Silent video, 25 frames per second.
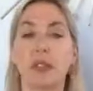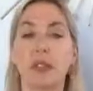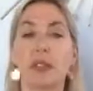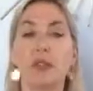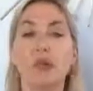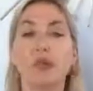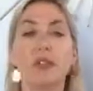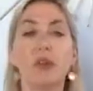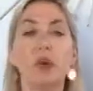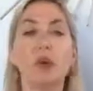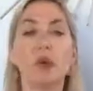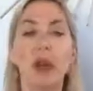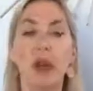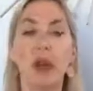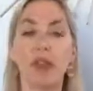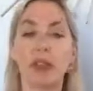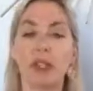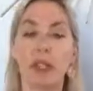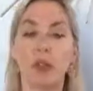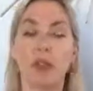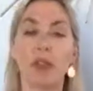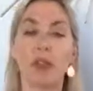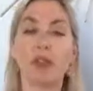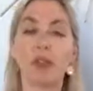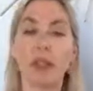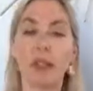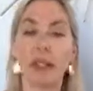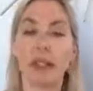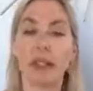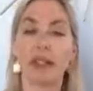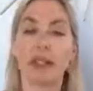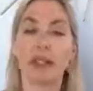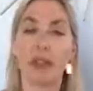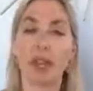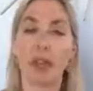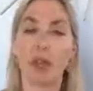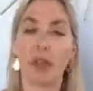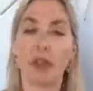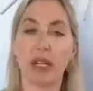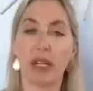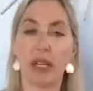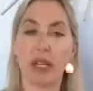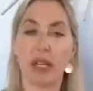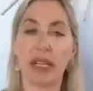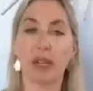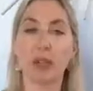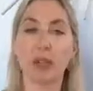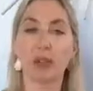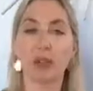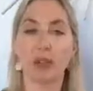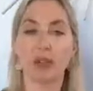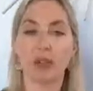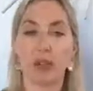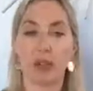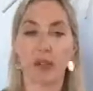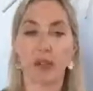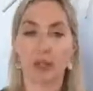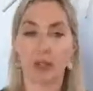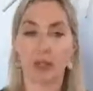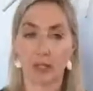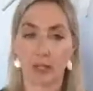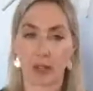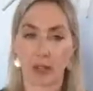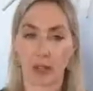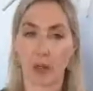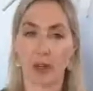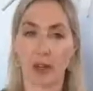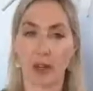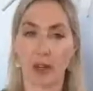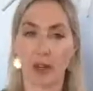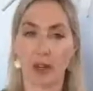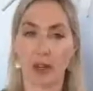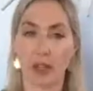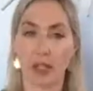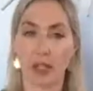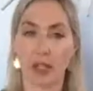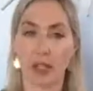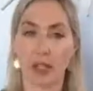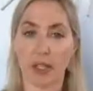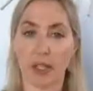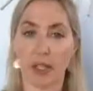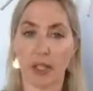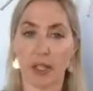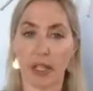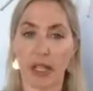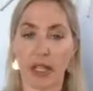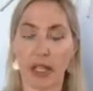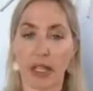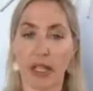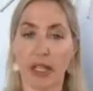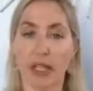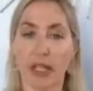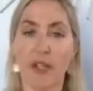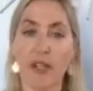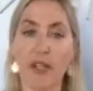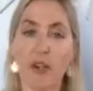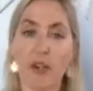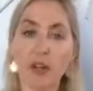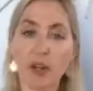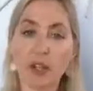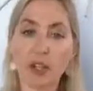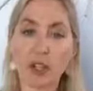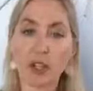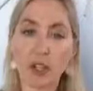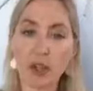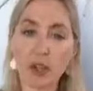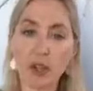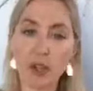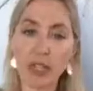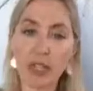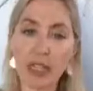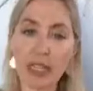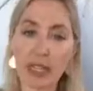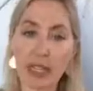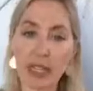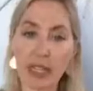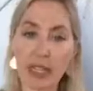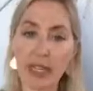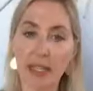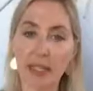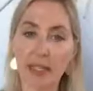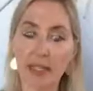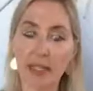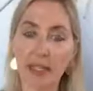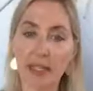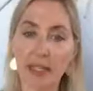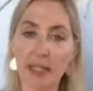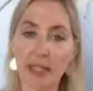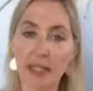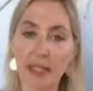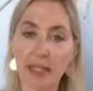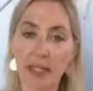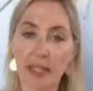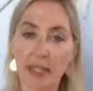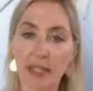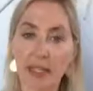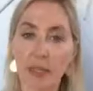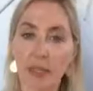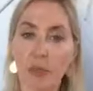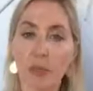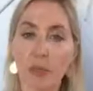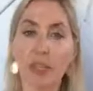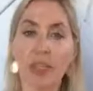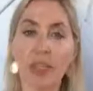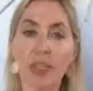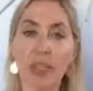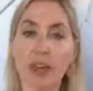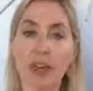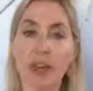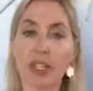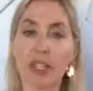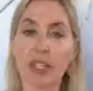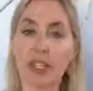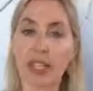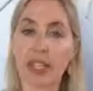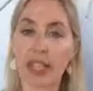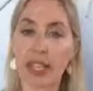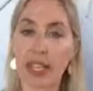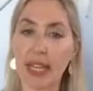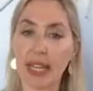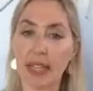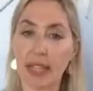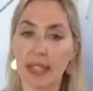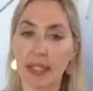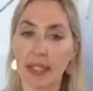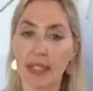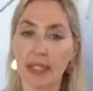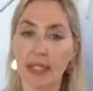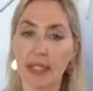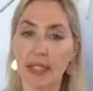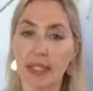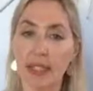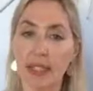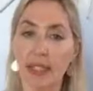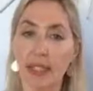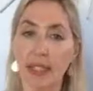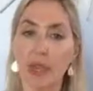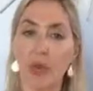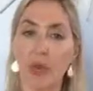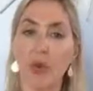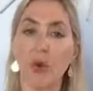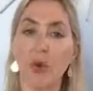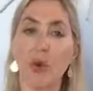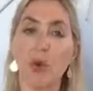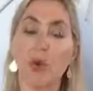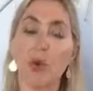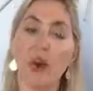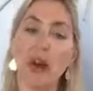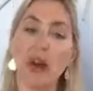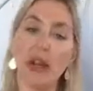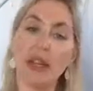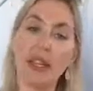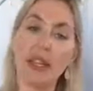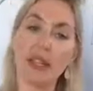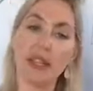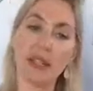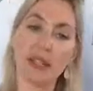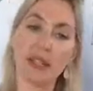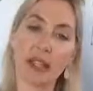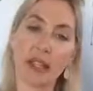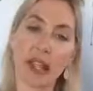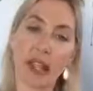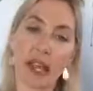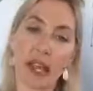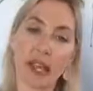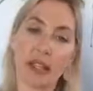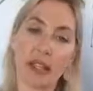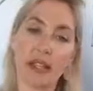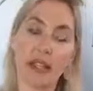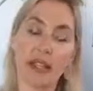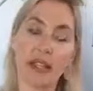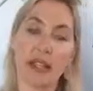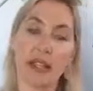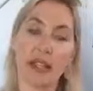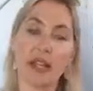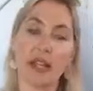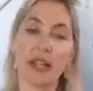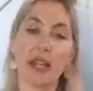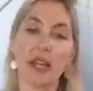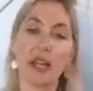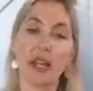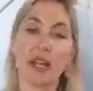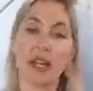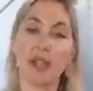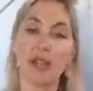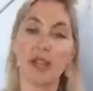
requires that we re-examine E equals mc squared. There are two C's, but they're distinct. One is light and the other